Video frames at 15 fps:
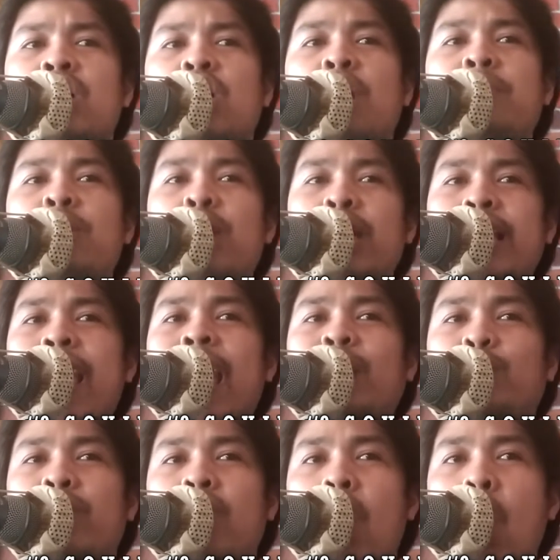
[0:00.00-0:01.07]

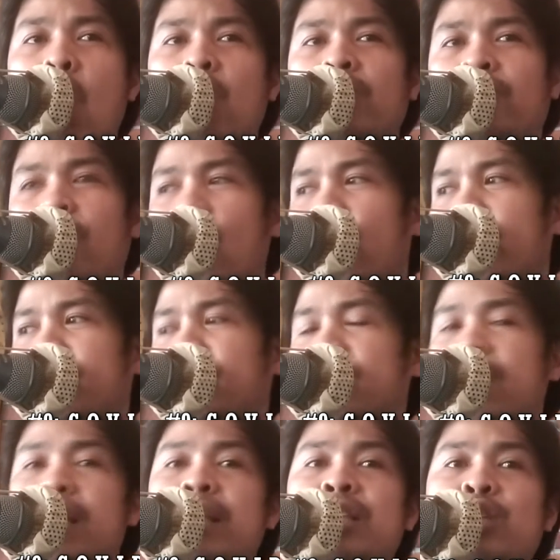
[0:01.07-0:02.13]
Communicate with own
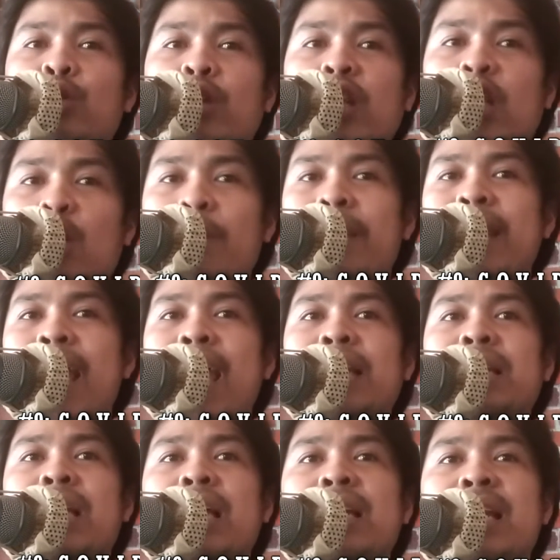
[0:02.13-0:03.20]
voice to
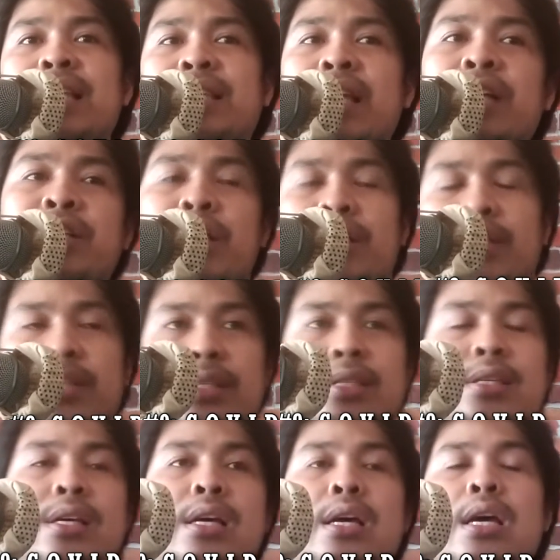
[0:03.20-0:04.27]
illuminate
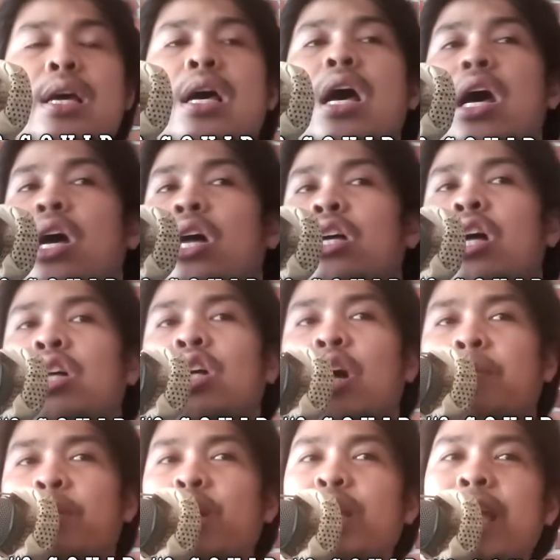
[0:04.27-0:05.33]
decisions.
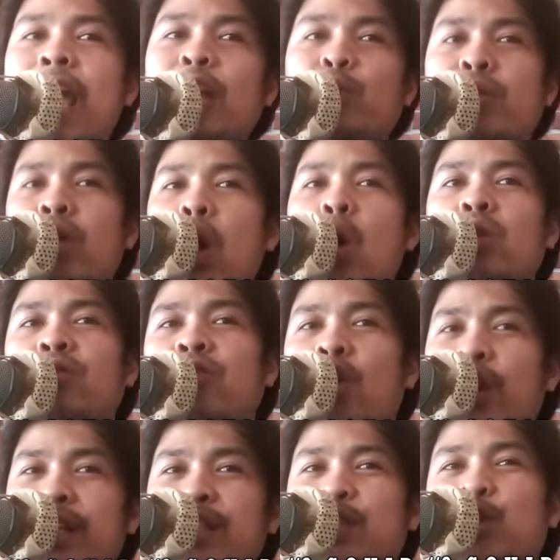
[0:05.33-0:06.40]
Communicate with own
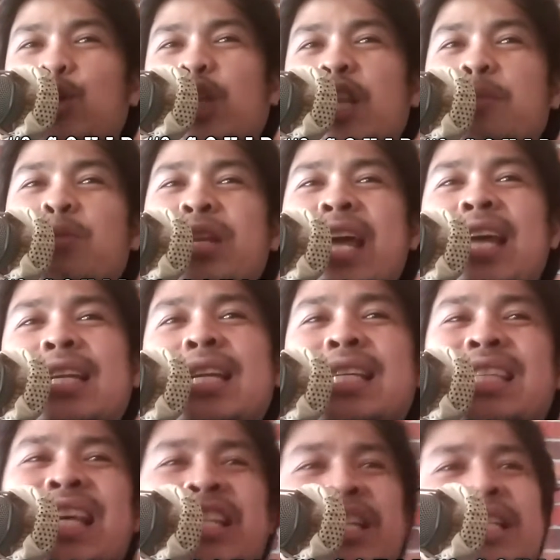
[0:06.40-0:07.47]
voice to illuminate
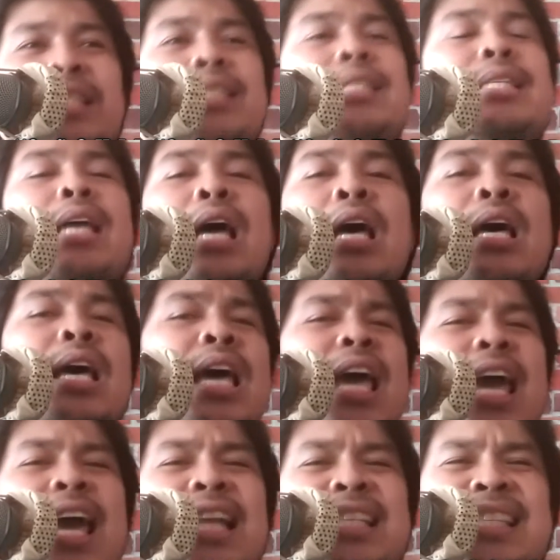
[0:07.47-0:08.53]
decisions.
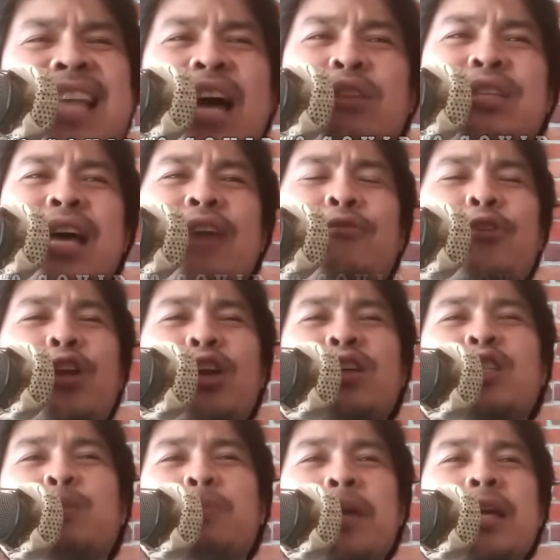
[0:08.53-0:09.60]
It's now time for you
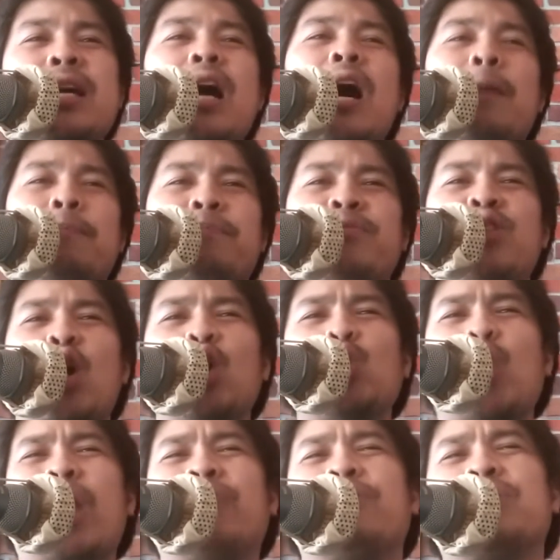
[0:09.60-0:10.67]
to speak up. Don't
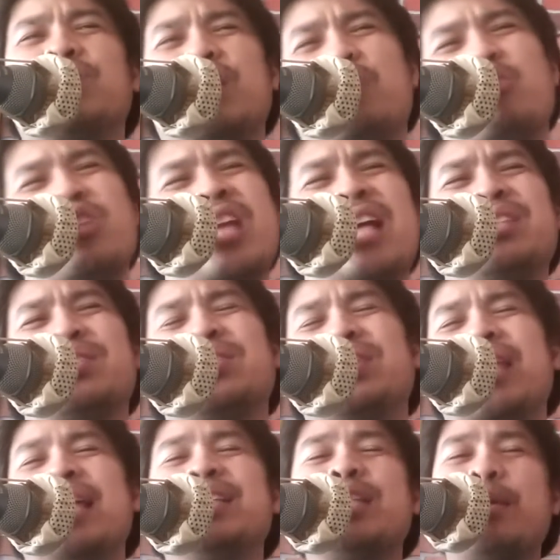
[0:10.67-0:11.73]
wait for someone else to
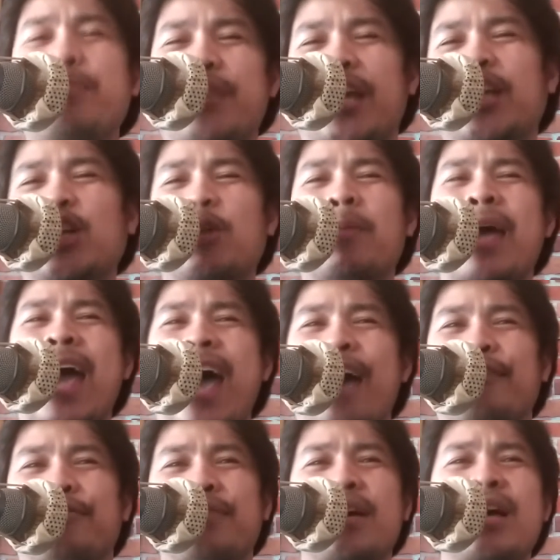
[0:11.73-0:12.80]
say something in your behalf.